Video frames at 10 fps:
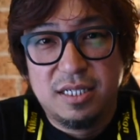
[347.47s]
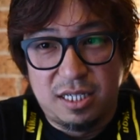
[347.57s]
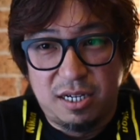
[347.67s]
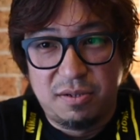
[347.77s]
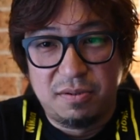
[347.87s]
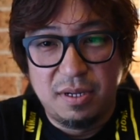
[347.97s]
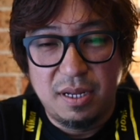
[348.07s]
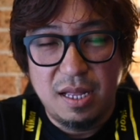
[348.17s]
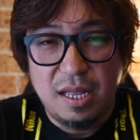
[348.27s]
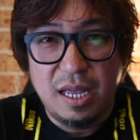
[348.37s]
So
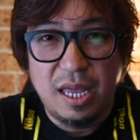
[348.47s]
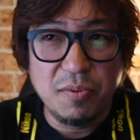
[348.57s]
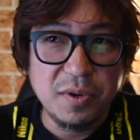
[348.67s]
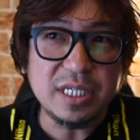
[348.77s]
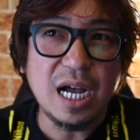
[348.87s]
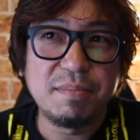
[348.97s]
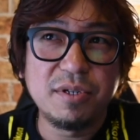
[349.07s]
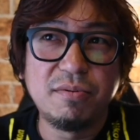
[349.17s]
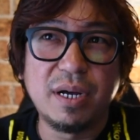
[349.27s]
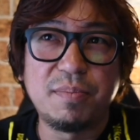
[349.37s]
it was up
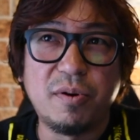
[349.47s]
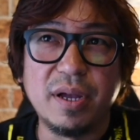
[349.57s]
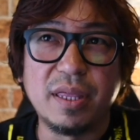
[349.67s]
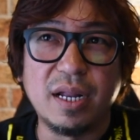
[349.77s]
to one point